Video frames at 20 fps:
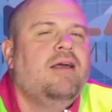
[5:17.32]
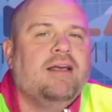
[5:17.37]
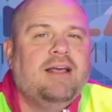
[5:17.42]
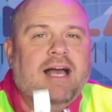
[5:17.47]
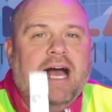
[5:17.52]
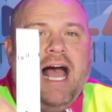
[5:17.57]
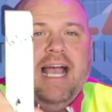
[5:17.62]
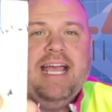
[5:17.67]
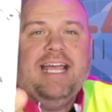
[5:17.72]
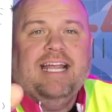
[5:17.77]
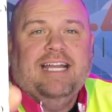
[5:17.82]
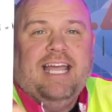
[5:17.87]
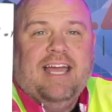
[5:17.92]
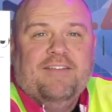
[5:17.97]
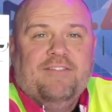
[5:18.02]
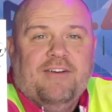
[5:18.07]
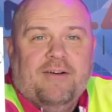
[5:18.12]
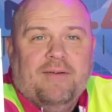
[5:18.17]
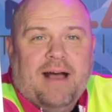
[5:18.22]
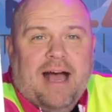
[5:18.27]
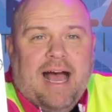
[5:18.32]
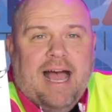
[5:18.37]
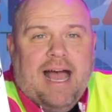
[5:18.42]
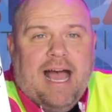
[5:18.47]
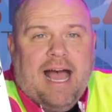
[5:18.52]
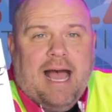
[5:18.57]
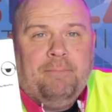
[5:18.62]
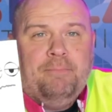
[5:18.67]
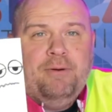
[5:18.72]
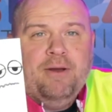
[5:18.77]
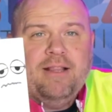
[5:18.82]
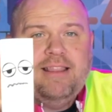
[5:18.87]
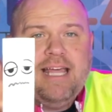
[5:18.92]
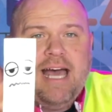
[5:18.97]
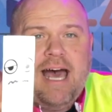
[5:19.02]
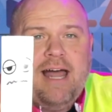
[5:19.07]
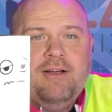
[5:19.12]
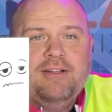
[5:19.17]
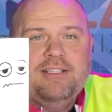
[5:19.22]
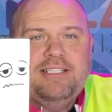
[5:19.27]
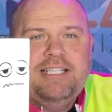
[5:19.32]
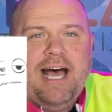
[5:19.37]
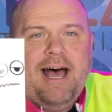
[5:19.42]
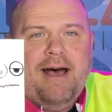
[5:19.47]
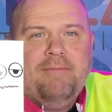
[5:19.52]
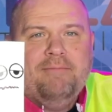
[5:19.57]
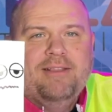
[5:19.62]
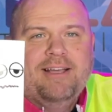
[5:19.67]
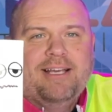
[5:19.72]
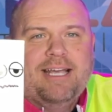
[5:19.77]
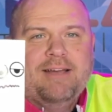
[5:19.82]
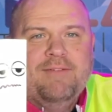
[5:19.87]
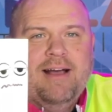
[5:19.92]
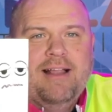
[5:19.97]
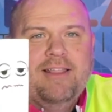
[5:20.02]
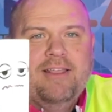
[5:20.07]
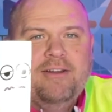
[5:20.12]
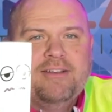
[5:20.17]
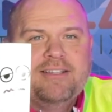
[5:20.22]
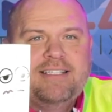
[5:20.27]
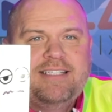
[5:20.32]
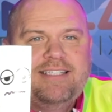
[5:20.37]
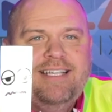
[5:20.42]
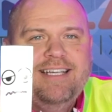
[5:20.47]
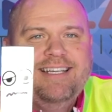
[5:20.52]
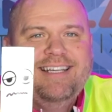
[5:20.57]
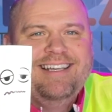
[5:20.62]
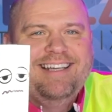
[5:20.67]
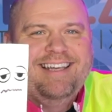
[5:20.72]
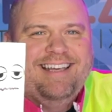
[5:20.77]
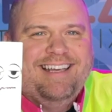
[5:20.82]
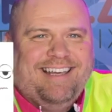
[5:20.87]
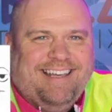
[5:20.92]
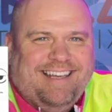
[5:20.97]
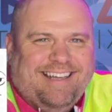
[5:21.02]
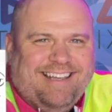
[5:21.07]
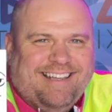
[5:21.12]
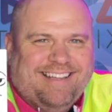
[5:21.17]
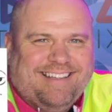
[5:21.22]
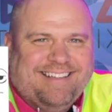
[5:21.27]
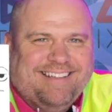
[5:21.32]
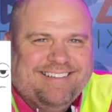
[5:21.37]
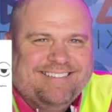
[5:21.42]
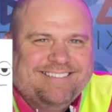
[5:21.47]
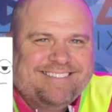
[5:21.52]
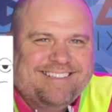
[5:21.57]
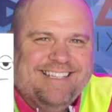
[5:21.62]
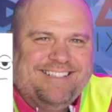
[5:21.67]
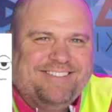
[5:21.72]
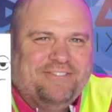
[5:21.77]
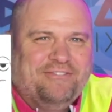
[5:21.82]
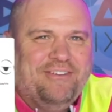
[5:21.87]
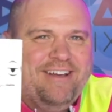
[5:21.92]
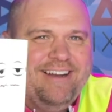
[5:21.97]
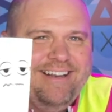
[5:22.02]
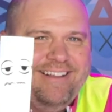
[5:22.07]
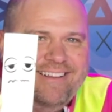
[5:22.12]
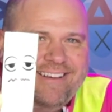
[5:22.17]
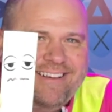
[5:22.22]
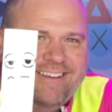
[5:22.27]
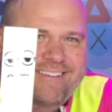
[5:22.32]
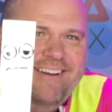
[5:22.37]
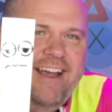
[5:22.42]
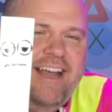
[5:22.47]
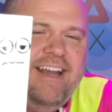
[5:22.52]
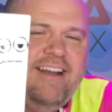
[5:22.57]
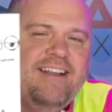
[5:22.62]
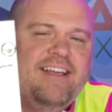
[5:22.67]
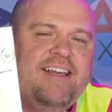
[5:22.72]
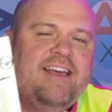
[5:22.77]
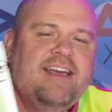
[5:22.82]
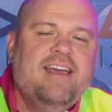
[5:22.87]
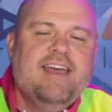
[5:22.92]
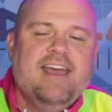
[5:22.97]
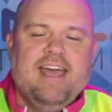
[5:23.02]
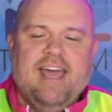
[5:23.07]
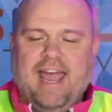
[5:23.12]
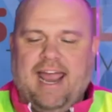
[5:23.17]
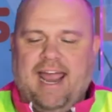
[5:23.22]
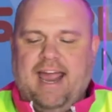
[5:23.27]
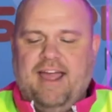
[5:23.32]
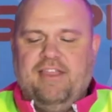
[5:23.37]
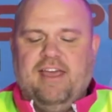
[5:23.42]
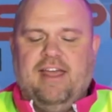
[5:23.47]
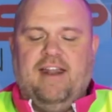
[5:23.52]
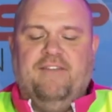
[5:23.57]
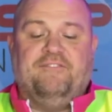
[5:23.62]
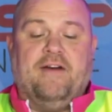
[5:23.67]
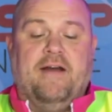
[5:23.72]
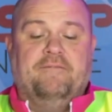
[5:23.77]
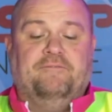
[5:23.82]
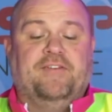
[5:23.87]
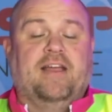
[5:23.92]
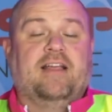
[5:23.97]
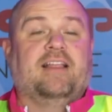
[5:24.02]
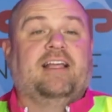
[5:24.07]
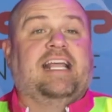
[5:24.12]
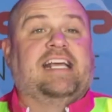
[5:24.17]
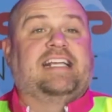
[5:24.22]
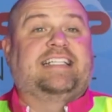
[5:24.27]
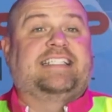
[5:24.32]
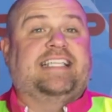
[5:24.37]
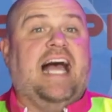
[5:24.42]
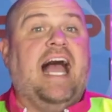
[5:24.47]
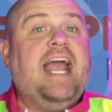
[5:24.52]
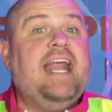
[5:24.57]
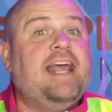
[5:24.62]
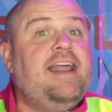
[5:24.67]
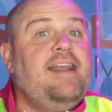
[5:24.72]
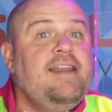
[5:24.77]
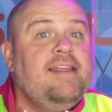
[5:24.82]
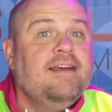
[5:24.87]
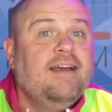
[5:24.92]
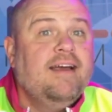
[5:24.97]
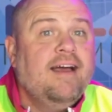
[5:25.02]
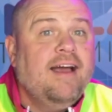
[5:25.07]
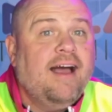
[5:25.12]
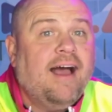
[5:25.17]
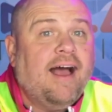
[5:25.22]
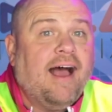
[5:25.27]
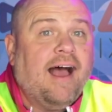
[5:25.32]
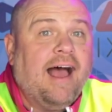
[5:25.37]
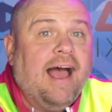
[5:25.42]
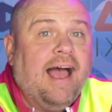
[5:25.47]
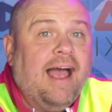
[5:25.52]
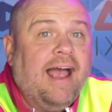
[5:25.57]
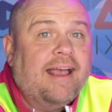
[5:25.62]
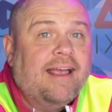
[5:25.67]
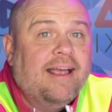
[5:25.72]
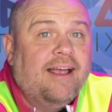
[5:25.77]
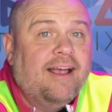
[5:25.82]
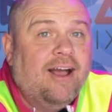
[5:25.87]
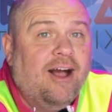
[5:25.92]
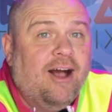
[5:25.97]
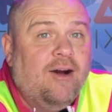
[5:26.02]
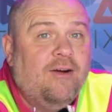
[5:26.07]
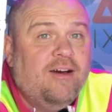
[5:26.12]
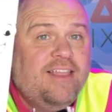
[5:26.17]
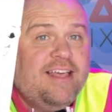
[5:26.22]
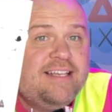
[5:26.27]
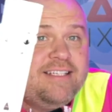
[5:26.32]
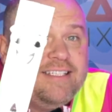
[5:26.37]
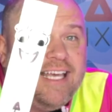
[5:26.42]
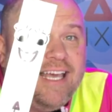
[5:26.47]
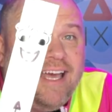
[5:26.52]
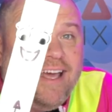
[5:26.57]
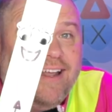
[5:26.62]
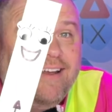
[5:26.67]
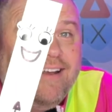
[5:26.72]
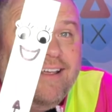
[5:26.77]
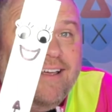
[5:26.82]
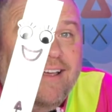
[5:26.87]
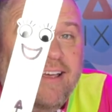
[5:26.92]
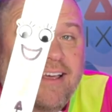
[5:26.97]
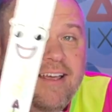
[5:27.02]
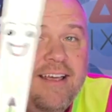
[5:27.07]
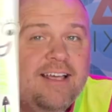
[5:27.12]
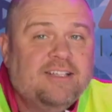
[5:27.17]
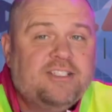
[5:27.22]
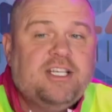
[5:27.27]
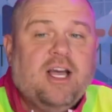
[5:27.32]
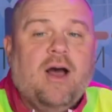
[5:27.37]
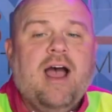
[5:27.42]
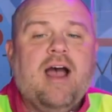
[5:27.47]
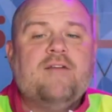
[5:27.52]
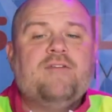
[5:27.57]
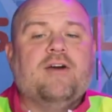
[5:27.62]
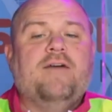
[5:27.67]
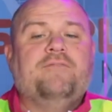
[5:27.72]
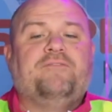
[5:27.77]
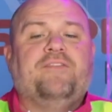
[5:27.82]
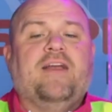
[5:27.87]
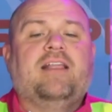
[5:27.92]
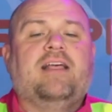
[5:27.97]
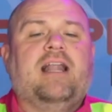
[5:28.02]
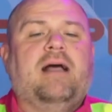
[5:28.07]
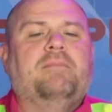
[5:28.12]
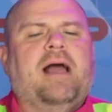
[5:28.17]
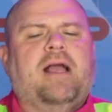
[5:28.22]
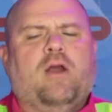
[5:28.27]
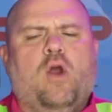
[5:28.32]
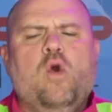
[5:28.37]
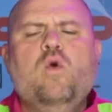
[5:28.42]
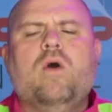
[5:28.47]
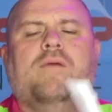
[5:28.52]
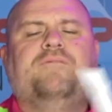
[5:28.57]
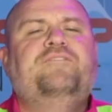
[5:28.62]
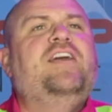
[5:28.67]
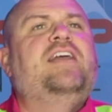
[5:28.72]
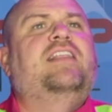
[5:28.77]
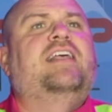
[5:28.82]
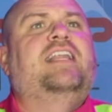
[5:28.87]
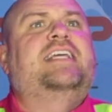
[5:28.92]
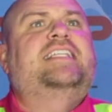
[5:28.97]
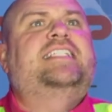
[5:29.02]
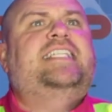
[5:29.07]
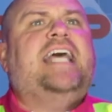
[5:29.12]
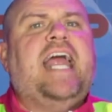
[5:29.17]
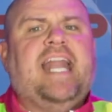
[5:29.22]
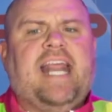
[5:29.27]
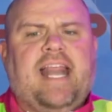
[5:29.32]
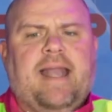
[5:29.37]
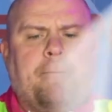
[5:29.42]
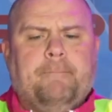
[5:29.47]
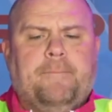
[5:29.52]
I can give them, I put that on top. Look at my little, it's funny looking, right? And then if I'm feeling excited, I can go with this end. So however I'm feeling, I'm like, ooh, I'm feeling excited.